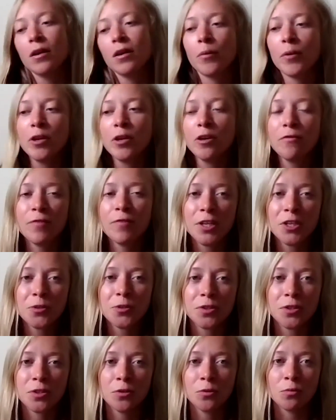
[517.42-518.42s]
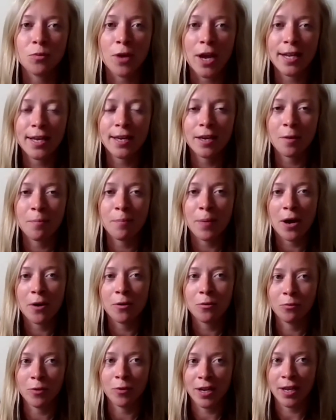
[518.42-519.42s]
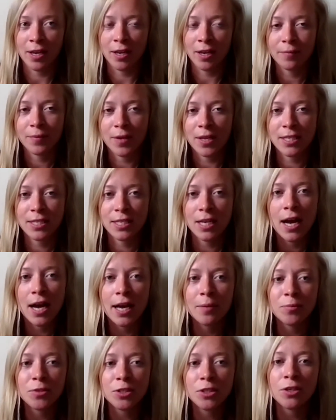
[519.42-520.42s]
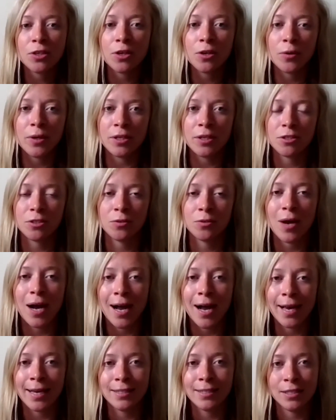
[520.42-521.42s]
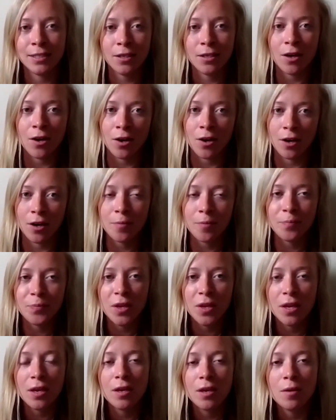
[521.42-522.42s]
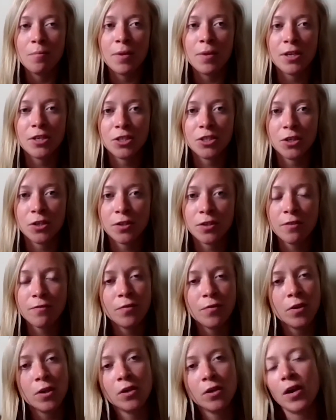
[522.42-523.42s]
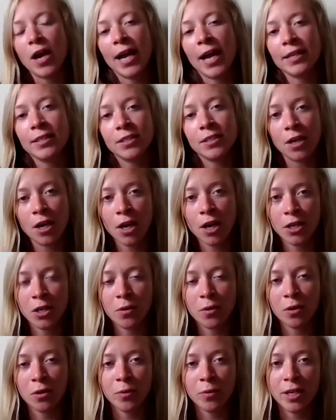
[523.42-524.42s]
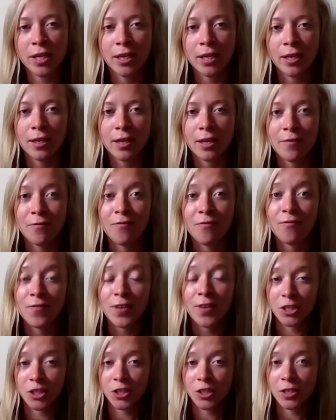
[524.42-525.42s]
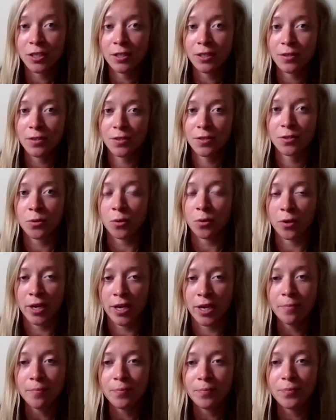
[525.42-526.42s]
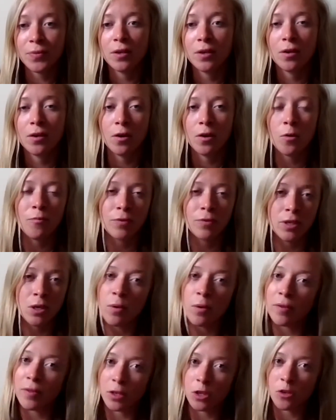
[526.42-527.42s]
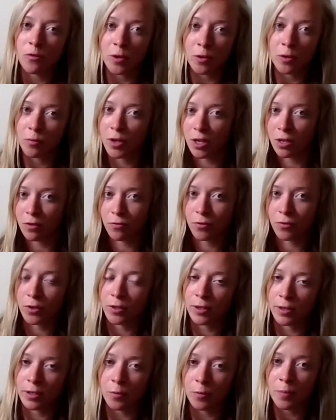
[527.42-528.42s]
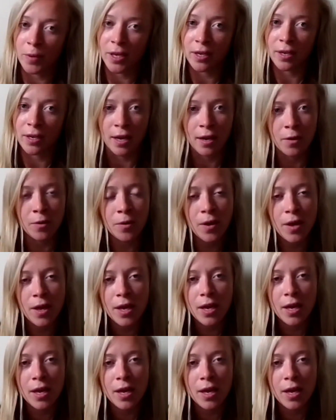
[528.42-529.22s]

When you're finished with your writing about reading, it's time to go into IDR. Make sure that for your IDR, you are reading a fiction story, hopefully one that you've been reading for a little bit now.